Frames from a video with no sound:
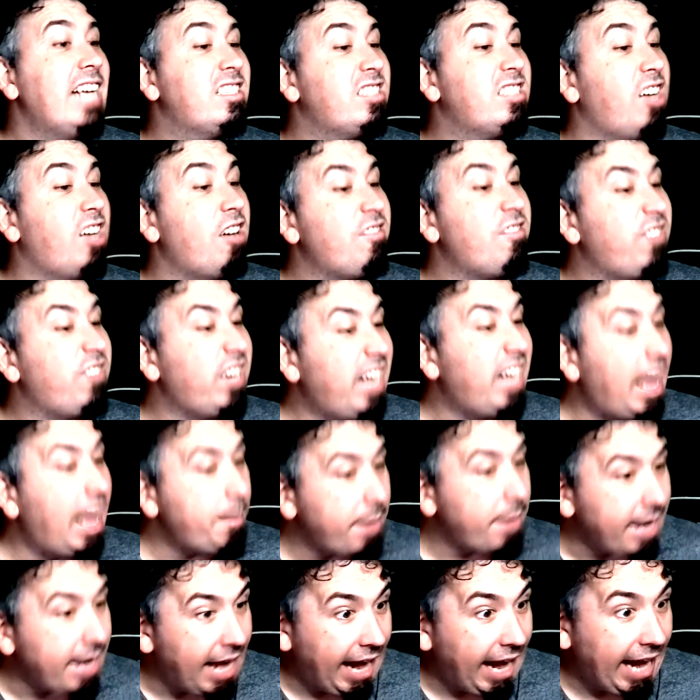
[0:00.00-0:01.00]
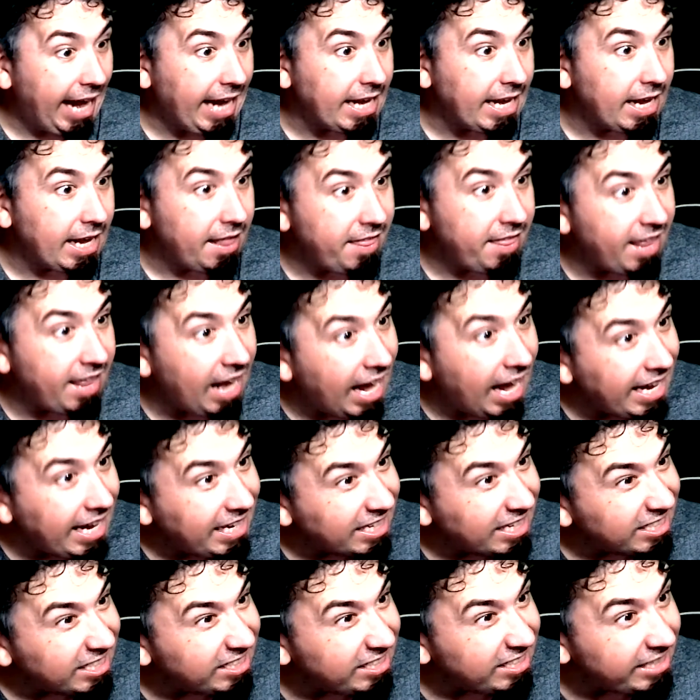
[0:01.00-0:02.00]
of lemonade that I
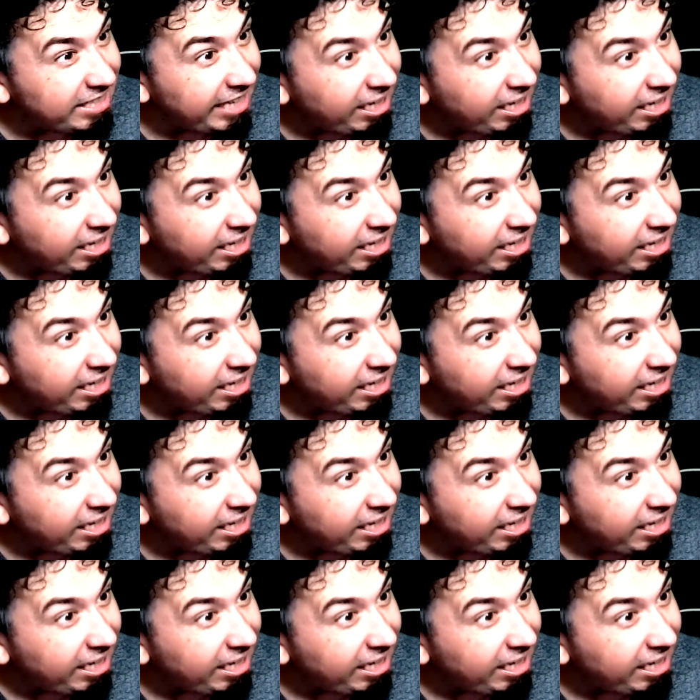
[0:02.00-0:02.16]
could see